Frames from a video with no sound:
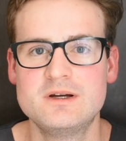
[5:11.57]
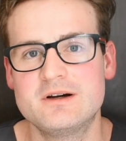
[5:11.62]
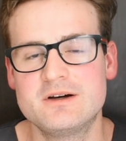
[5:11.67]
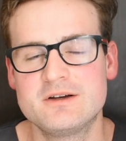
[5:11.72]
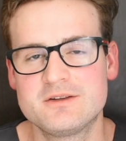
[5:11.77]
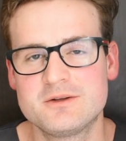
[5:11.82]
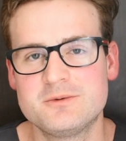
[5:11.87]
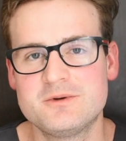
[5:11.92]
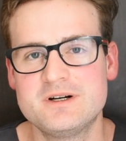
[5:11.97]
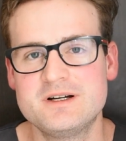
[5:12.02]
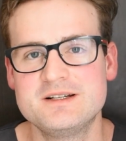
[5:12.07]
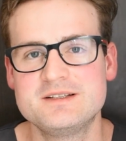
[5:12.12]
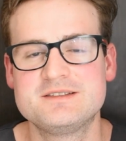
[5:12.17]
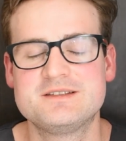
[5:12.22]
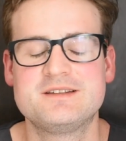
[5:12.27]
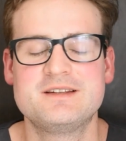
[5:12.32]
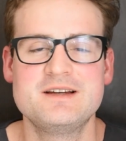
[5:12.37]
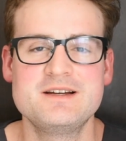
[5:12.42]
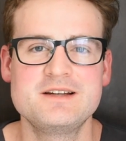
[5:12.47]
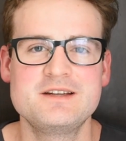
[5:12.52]
Otherwise,
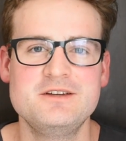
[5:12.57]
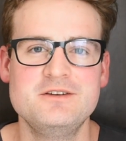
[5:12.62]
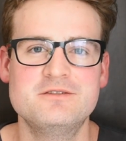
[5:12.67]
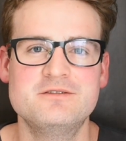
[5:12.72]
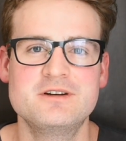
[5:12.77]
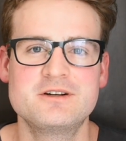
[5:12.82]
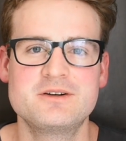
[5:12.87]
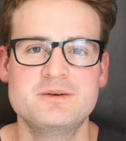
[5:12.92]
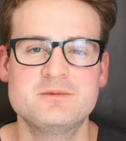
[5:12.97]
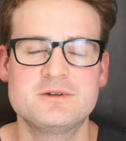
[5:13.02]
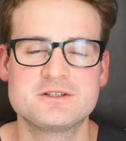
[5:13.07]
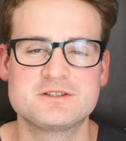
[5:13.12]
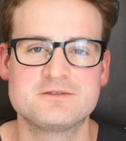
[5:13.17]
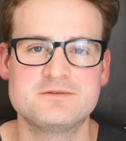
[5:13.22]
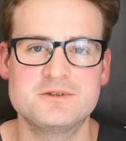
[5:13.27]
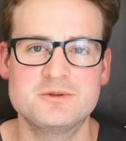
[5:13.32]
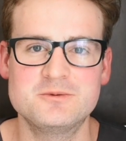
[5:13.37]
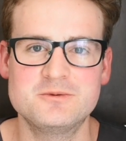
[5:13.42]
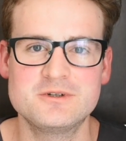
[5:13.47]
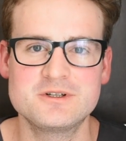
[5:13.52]
thank you very much
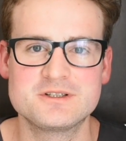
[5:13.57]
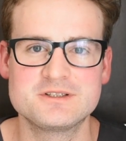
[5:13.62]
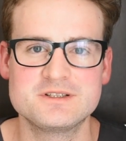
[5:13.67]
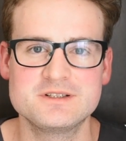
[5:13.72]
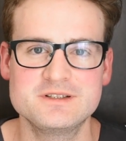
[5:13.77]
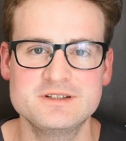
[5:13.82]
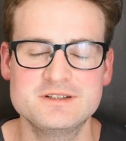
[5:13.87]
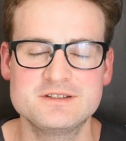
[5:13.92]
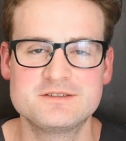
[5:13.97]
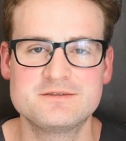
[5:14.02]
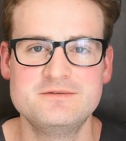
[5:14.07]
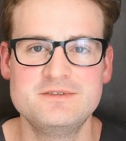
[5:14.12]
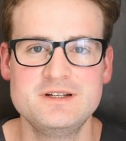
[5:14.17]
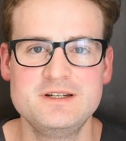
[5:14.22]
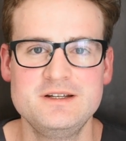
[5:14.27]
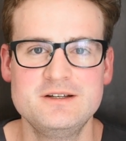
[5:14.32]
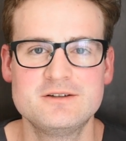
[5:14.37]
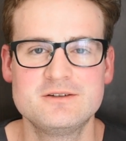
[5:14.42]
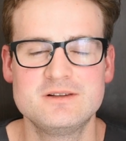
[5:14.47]
for watching this video.